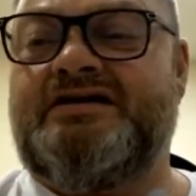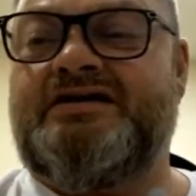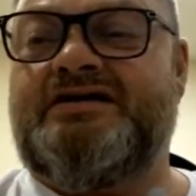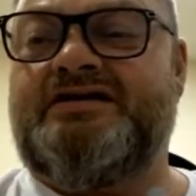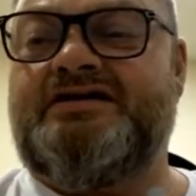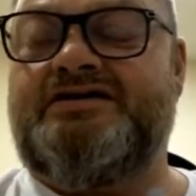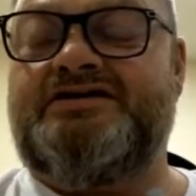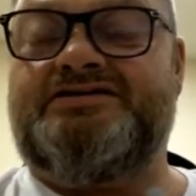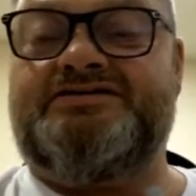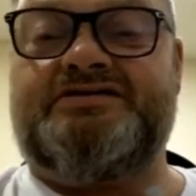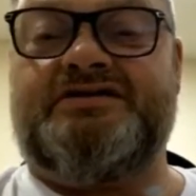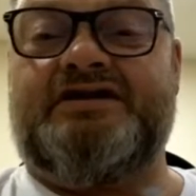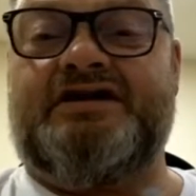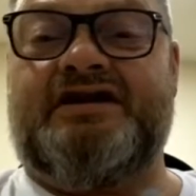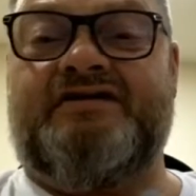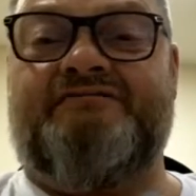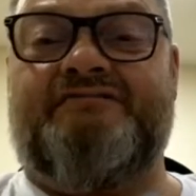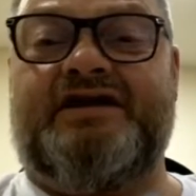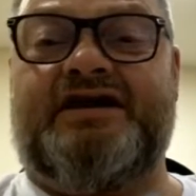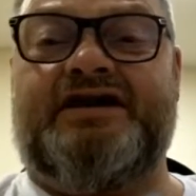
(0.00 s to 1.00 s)
You should
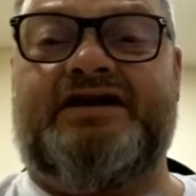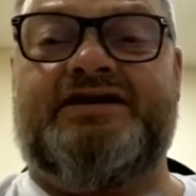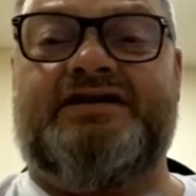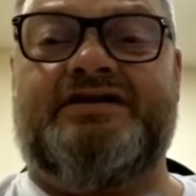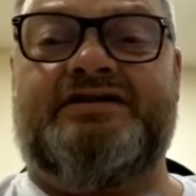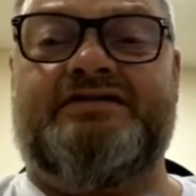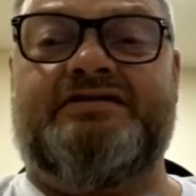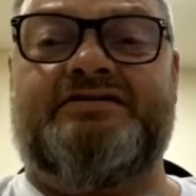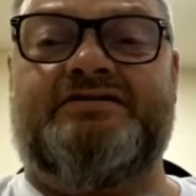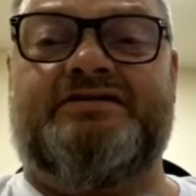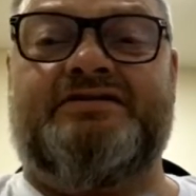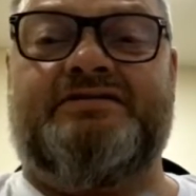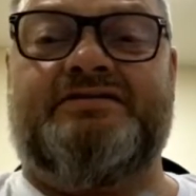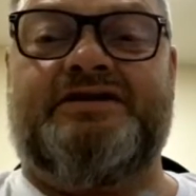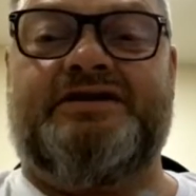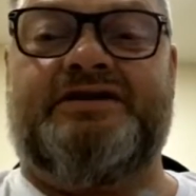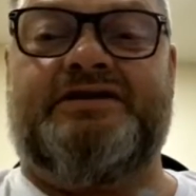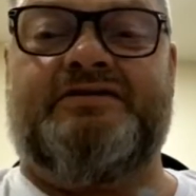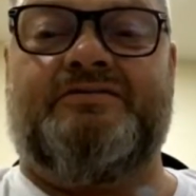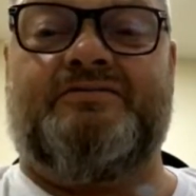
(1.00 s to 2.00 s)
have about a year though
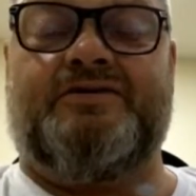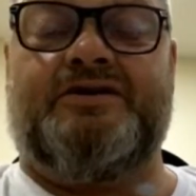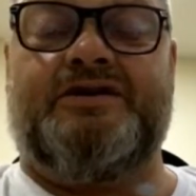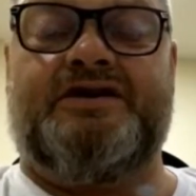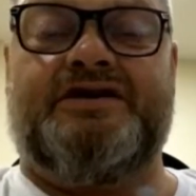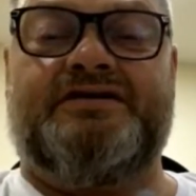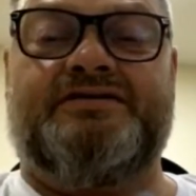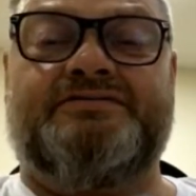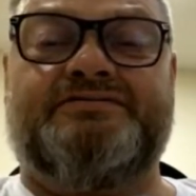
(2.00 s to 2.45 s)
hidden away.